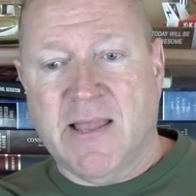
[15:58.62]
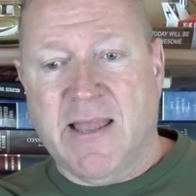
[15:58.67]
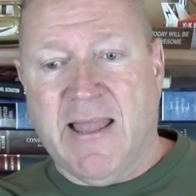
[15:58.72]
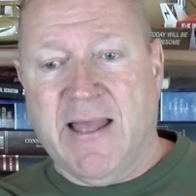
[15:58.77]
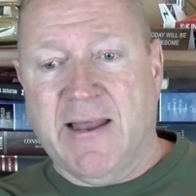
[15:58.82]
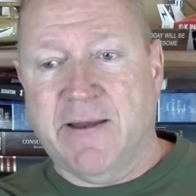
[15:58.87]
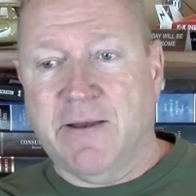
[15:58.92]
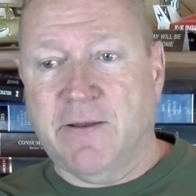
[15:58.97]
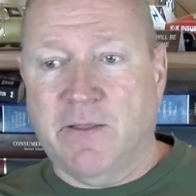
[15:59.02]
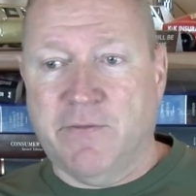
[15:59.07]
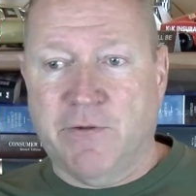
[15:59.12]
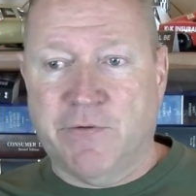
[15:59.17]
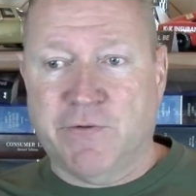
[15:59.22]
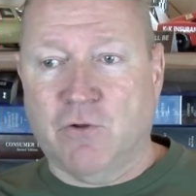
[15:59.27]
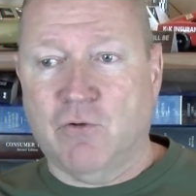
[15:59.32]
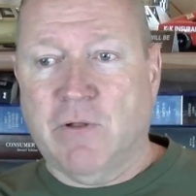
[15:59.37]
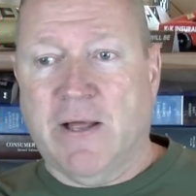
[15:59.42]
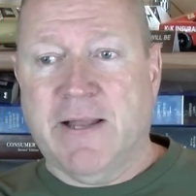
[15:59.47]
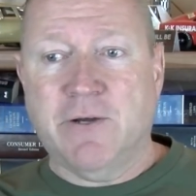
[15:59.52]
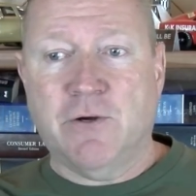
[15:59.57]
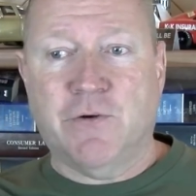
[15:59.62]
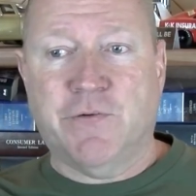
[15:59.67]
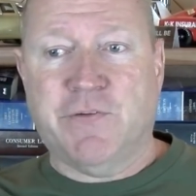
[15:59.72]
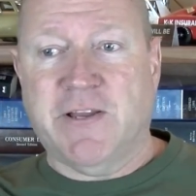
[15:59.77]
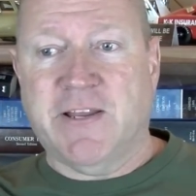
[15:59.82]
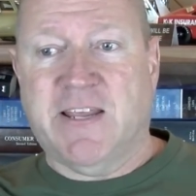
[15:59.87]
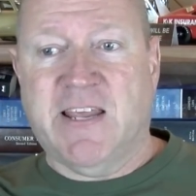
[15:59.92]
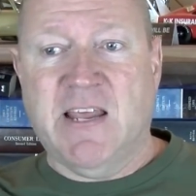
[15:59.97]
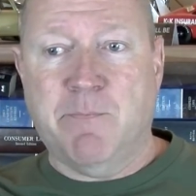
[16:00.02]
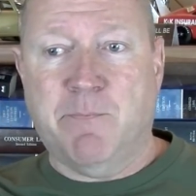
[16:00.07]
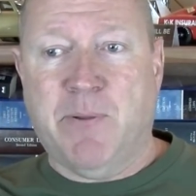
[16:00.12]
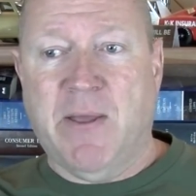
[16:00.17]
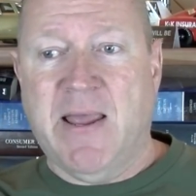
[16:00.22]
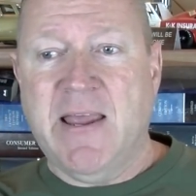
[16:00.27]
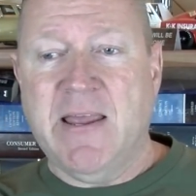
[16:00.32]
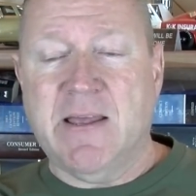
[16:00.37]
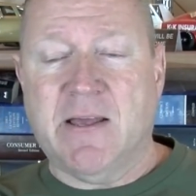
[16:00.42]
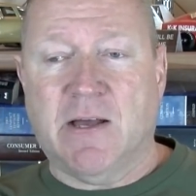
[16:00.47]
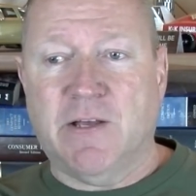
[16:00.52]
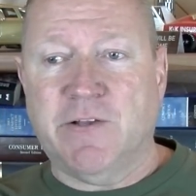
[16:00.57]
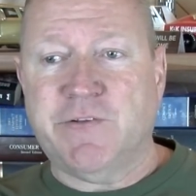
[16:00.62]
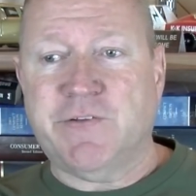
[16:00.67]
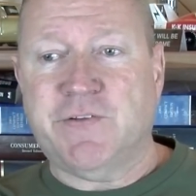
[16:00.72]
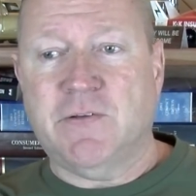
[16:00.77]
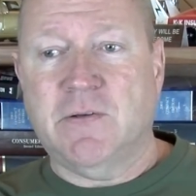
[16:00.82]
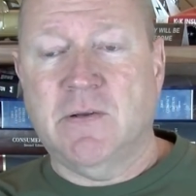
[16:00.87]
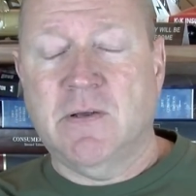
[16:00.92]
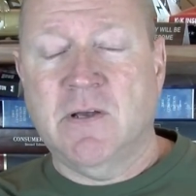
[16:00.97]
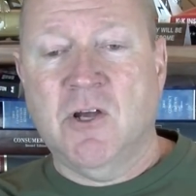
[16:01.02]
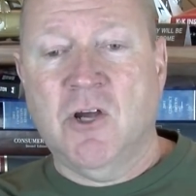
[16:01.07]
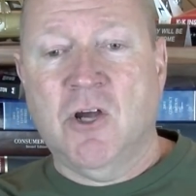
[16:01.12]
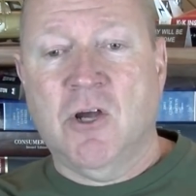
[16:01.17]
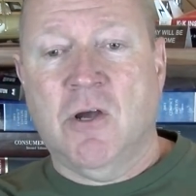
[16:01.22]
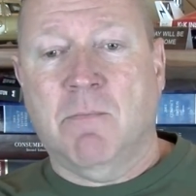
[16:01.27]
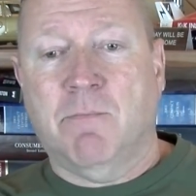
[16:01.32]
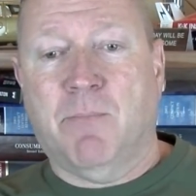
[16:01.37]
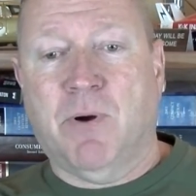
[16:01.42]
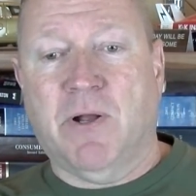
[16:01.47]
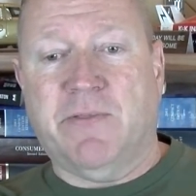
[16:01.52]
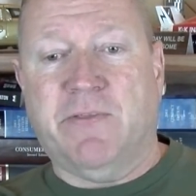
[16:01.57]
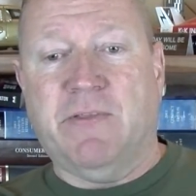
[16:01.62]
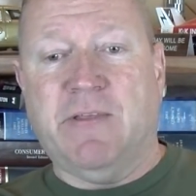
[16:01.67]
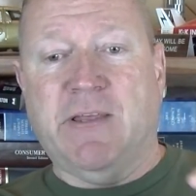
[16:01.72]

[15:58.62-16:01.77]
and there's a lender saying, keep paying us, but